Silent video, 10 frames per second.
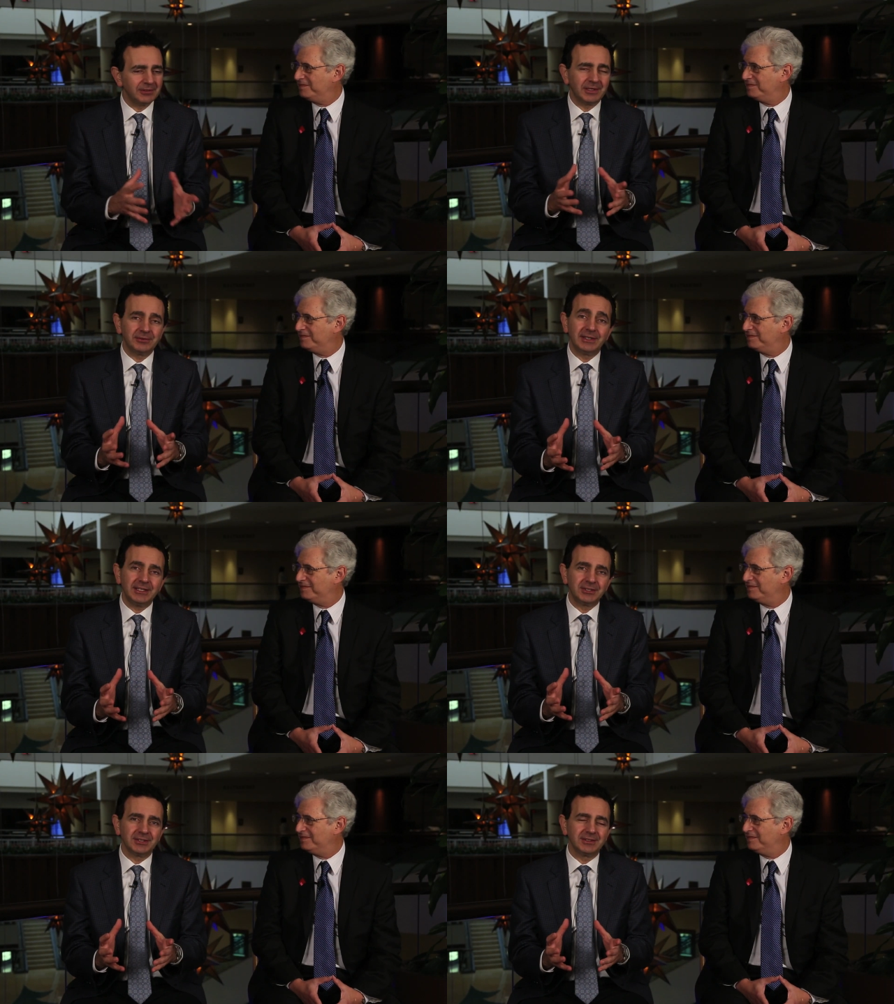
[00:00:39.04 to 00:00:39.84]
Speaker 1: the
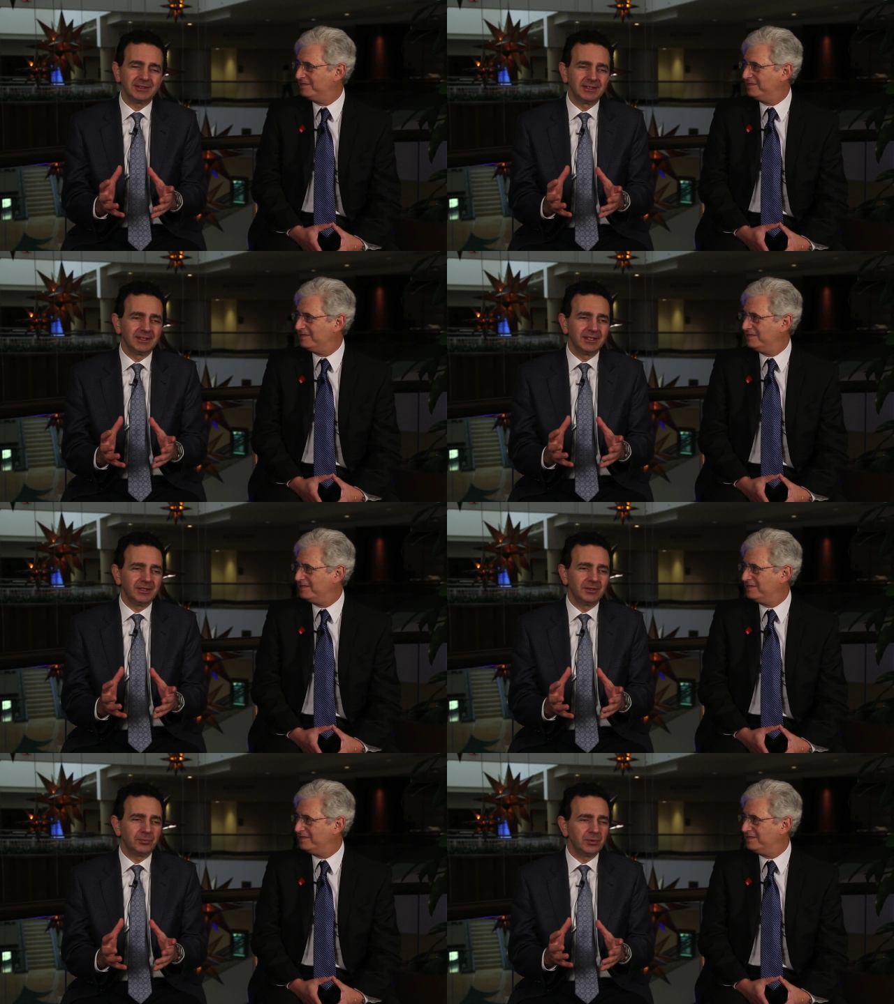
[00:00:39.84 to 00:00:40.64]
foundation
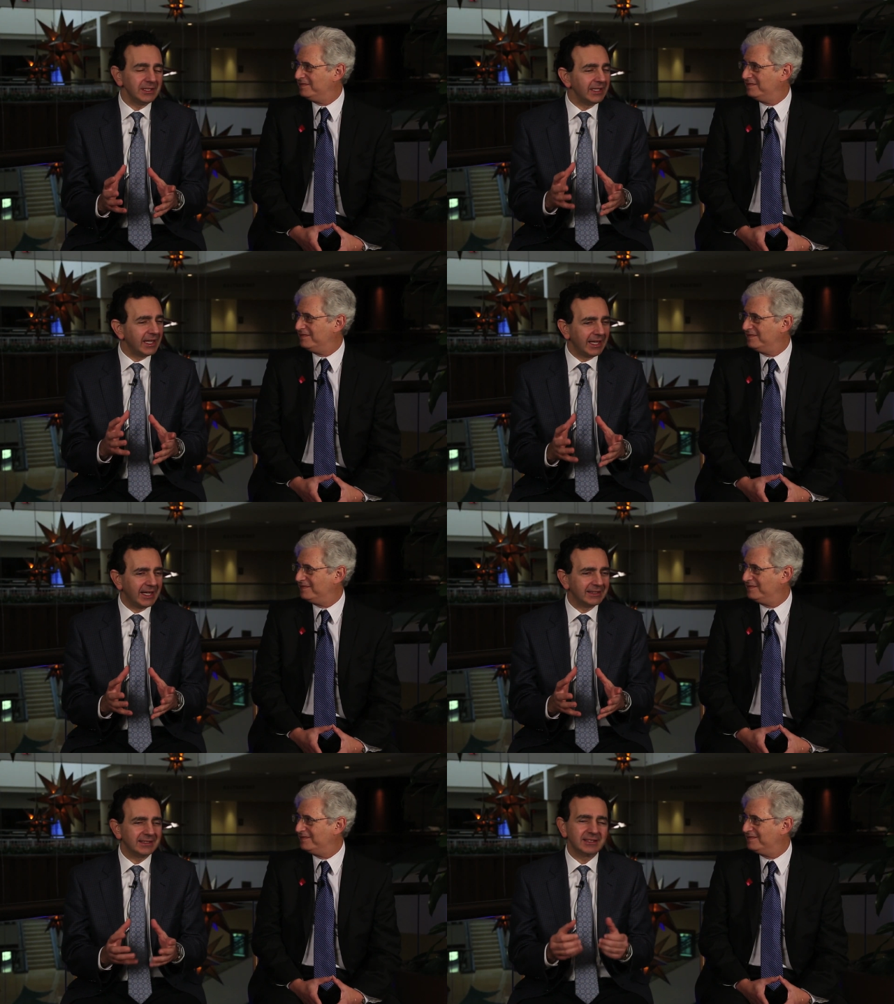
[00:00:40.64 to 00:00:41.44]
really
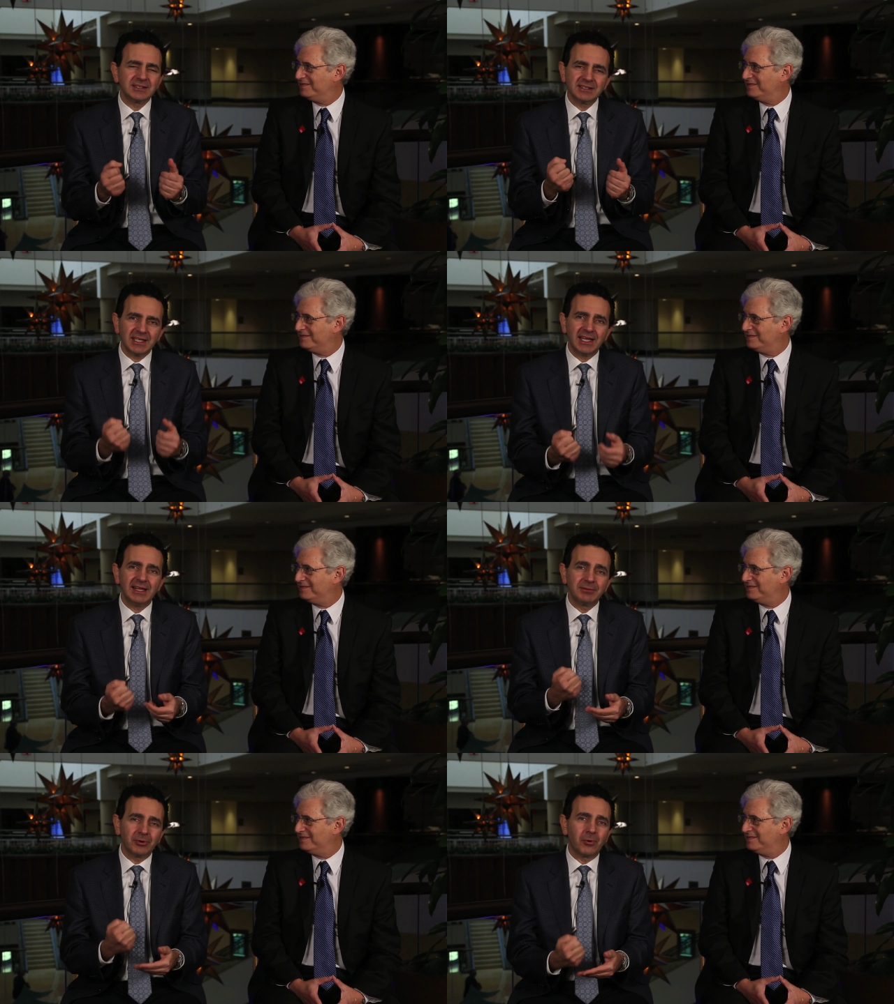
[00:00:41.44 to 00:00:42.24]
had the
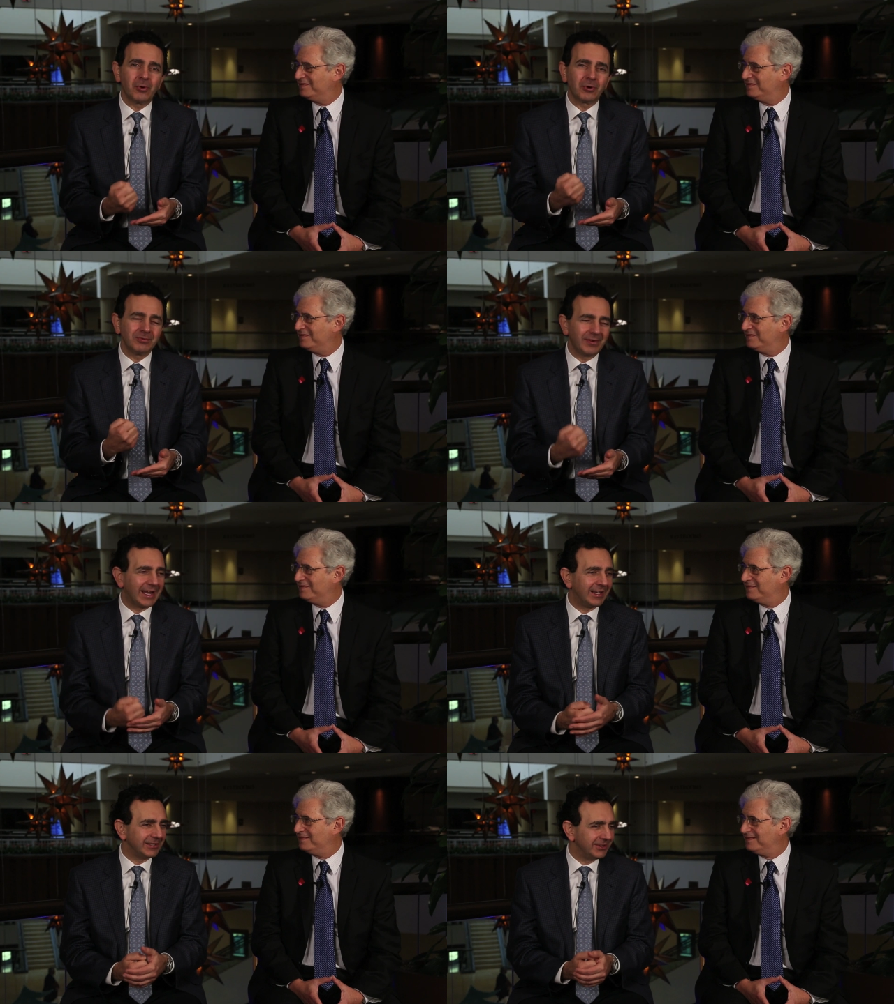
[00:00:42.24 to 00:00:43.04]
same core
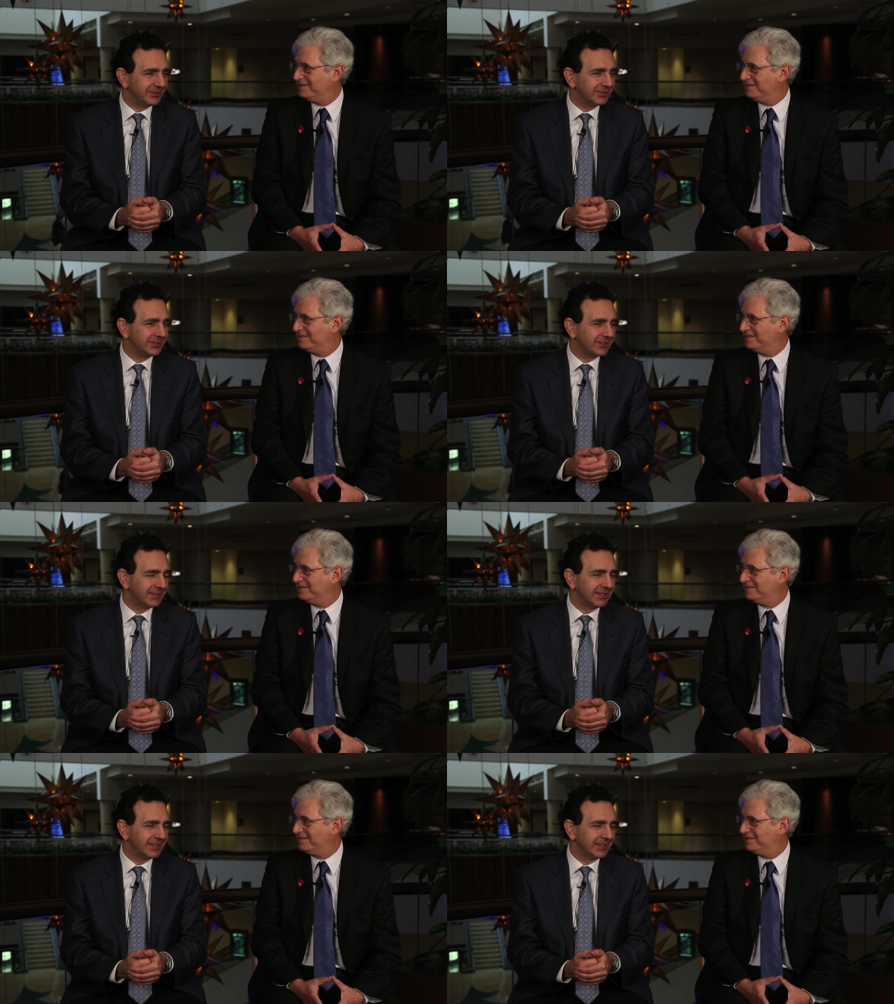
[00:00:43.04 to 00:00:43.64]
values.